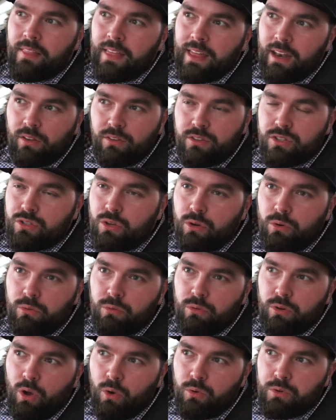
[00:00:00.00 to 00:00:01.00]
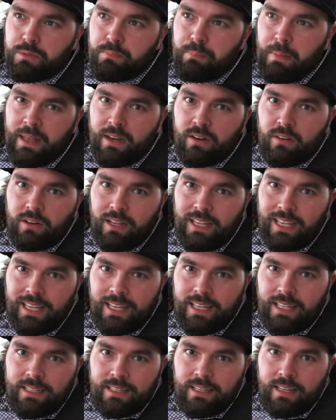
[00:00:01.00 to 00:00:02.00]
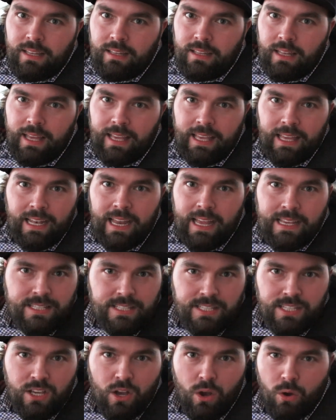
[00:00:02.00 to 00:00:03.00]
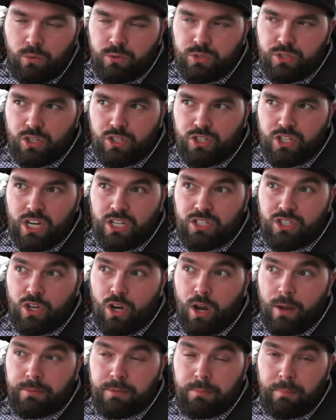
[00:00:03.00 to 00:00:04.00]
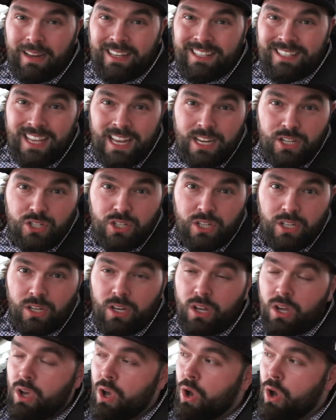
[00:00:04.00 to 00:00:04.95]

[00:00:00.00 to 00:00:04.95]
That also goes better in like an SEO, search engine optimization,